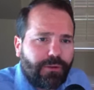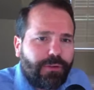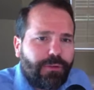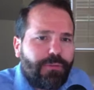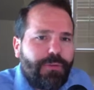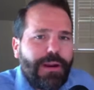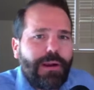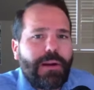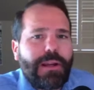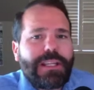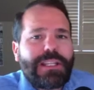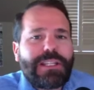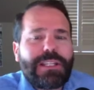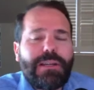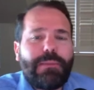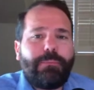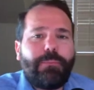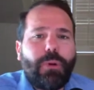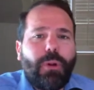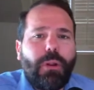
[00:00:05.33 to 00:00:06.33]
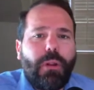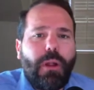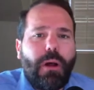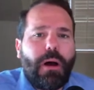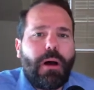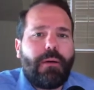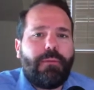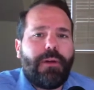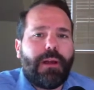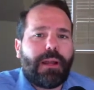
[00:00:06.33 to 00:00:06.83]
a very simple
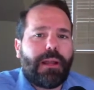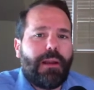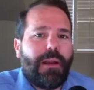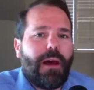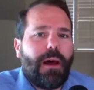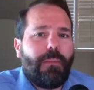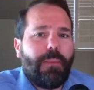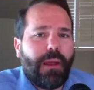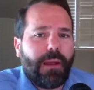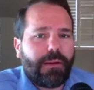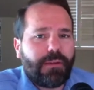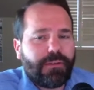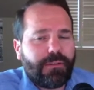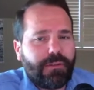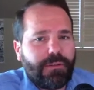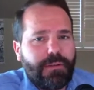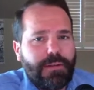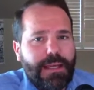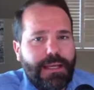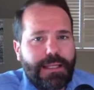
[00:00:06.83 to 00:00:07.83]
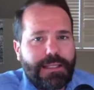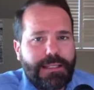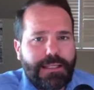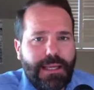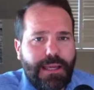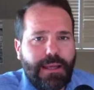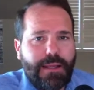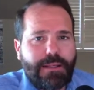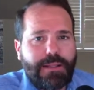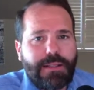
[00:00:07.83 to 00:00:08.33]
law of economics that
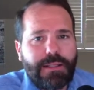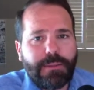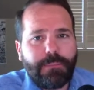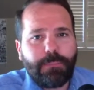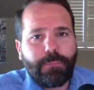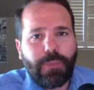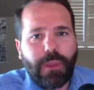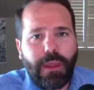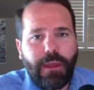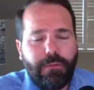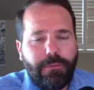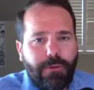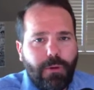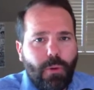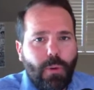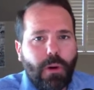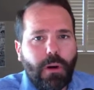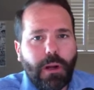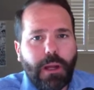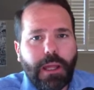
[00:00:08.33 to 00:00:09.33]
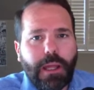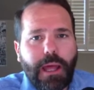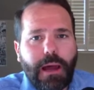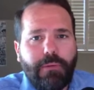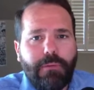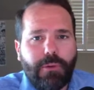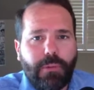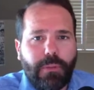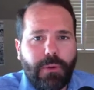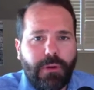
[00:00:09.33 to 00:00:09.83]
says if you are a
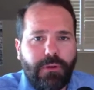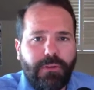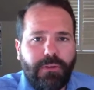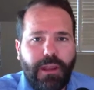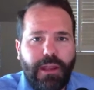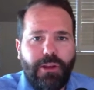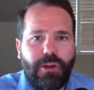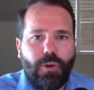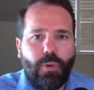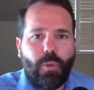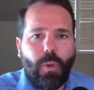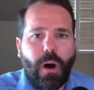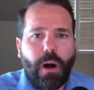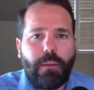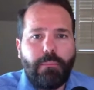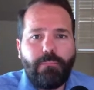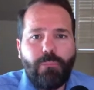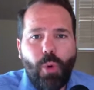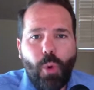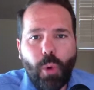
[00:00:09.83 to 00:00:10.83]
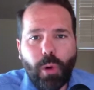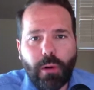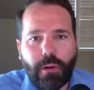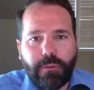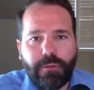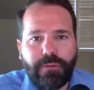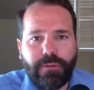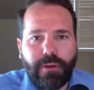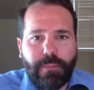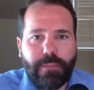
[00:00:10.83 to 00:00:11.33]
government and you want more of
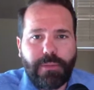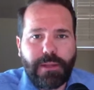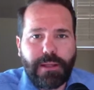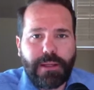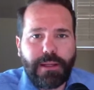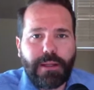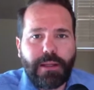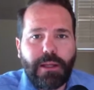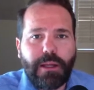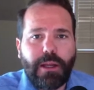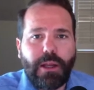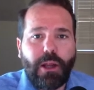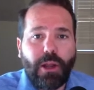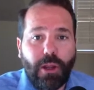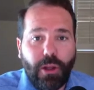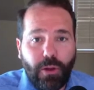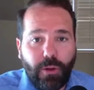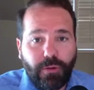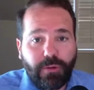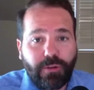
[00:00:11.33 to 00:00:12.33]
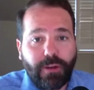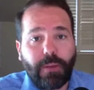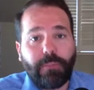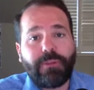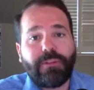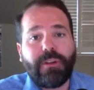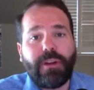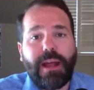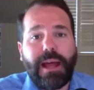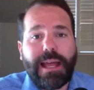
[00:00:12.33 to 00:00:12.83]
something, you
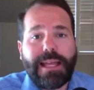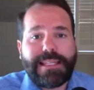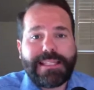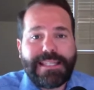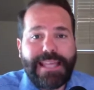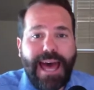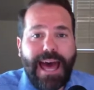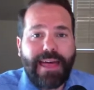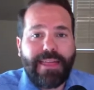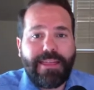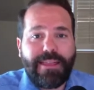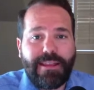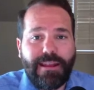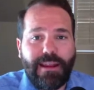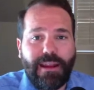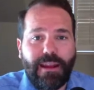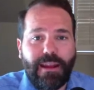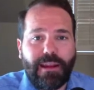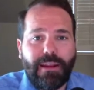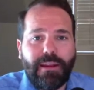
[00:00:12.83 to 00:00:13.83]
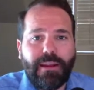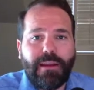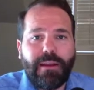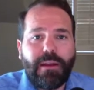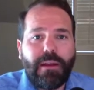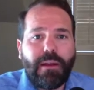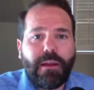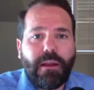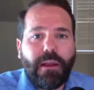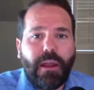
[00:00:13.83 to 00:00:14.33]
subsidize that thing.
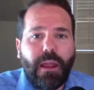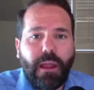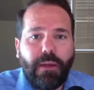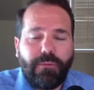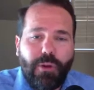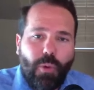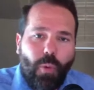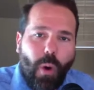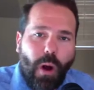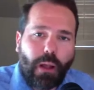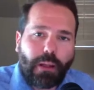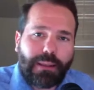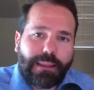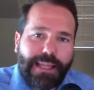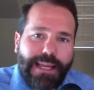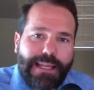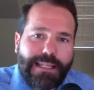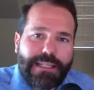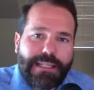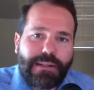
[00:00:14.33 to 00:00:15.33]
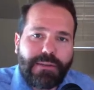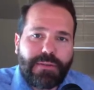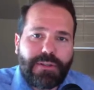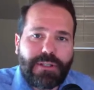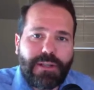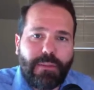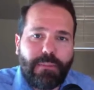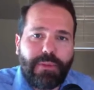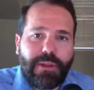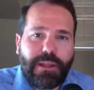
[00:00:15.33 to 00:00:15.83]
If you want less of
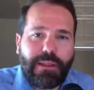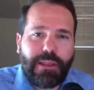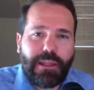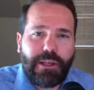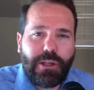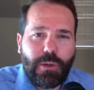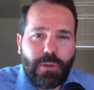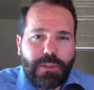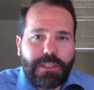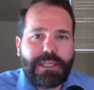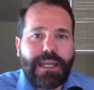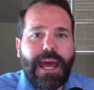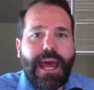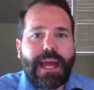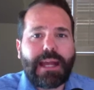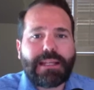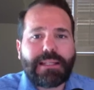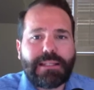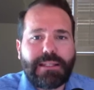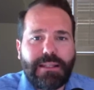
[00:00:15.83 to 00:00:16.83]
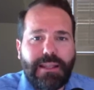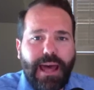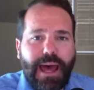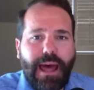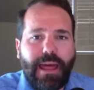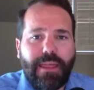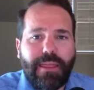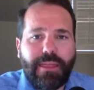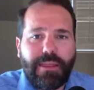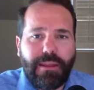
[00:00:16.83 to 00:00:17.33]
something, then you tax
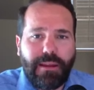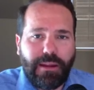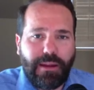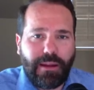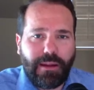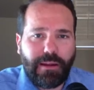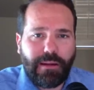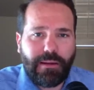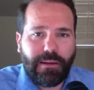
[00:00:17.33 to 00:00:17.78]
that thing.